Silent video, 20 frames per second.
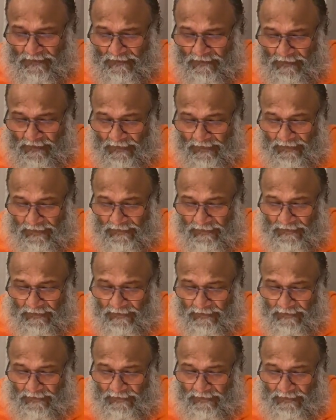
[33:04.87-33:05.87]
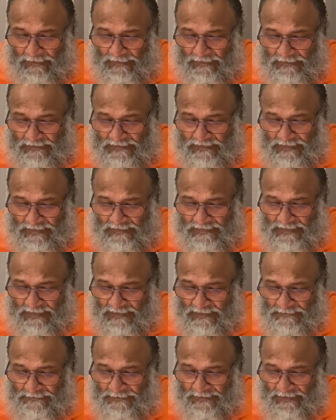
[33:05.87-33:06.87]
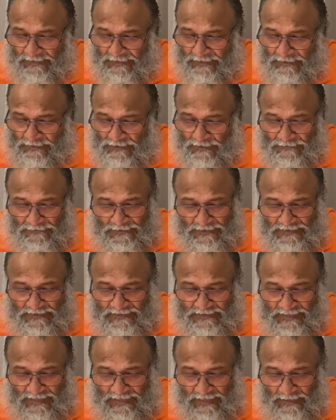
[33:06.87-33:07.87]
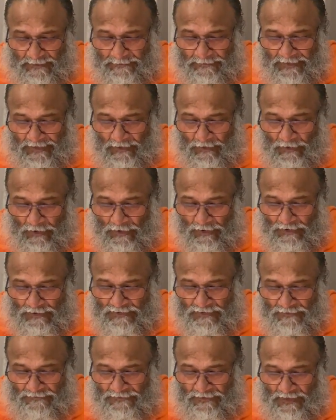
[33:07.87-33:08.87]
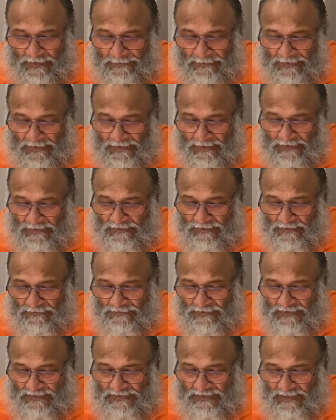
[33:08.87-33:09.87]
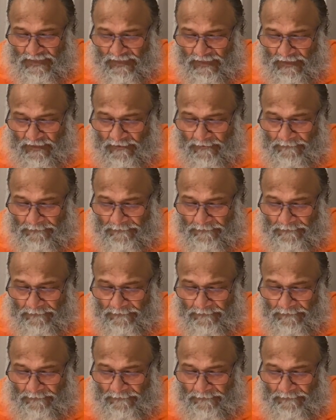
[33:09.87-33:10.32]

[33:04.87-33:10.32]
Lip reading: And is this experience of the snake because of the appearance of the snake